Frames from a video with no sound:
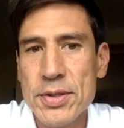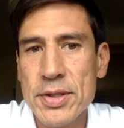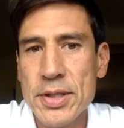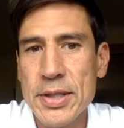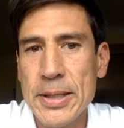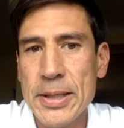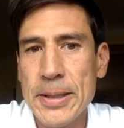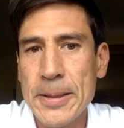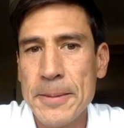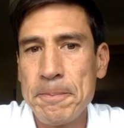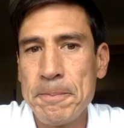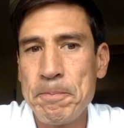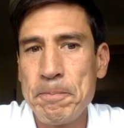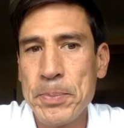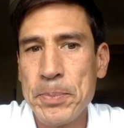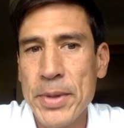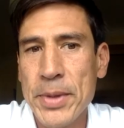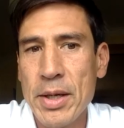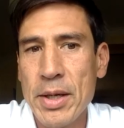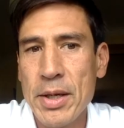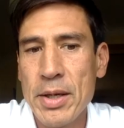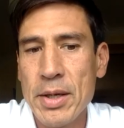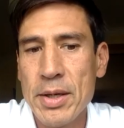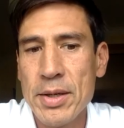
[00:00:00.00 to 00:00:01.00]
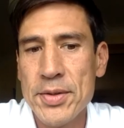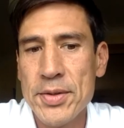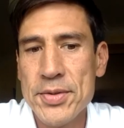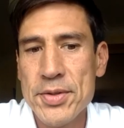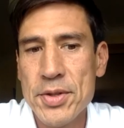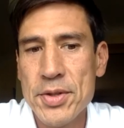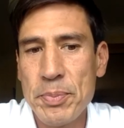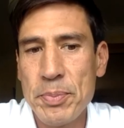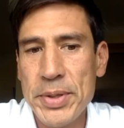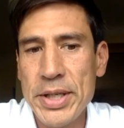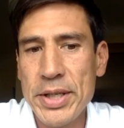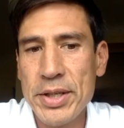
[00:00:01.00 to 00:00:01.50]
Um,
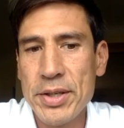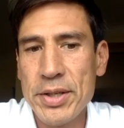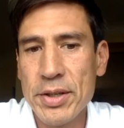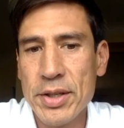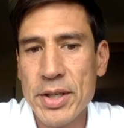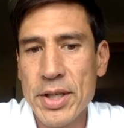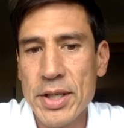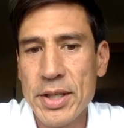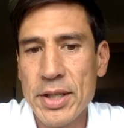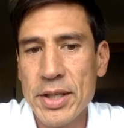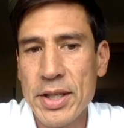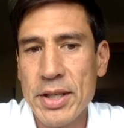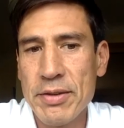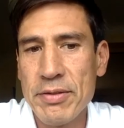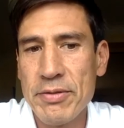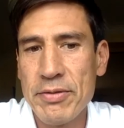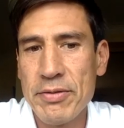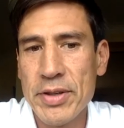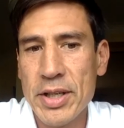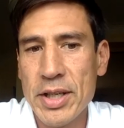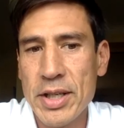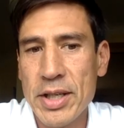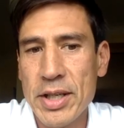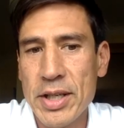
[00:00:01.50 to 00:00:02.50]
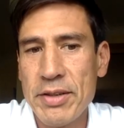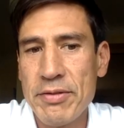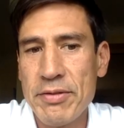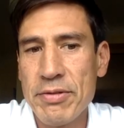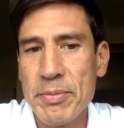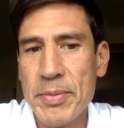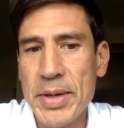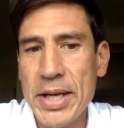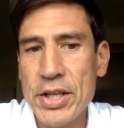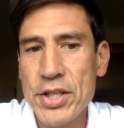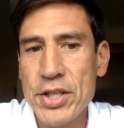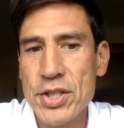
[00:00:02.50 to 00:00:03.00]
So Peter can give uh,
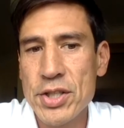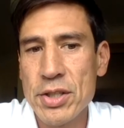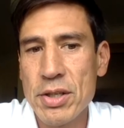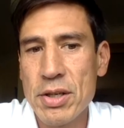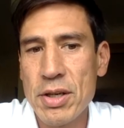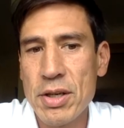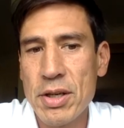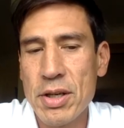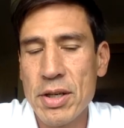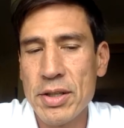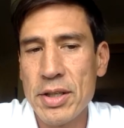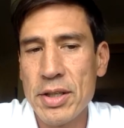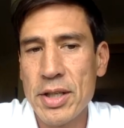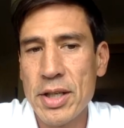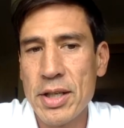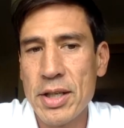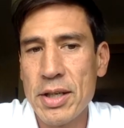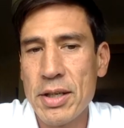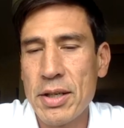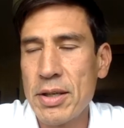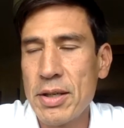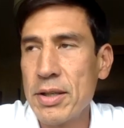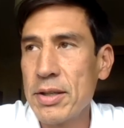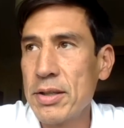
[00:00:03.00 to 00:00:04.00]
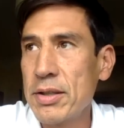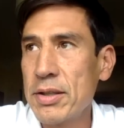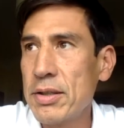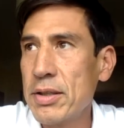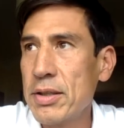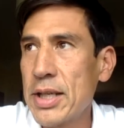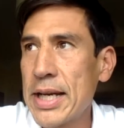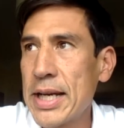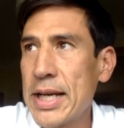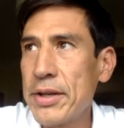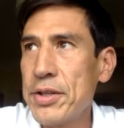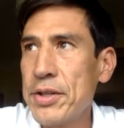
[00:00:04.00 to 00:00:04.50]
information on, uh, on
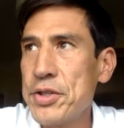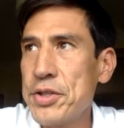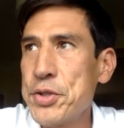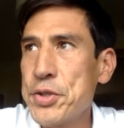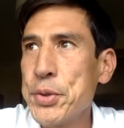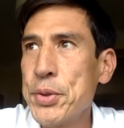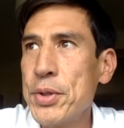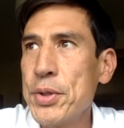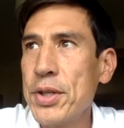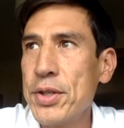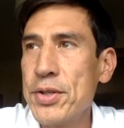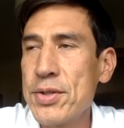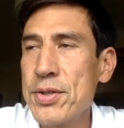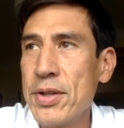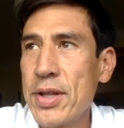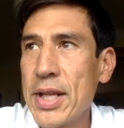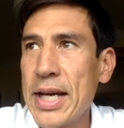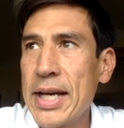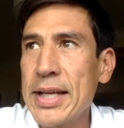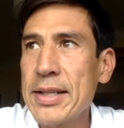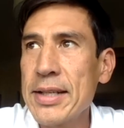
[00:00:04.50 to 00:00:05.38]
how to tune into that.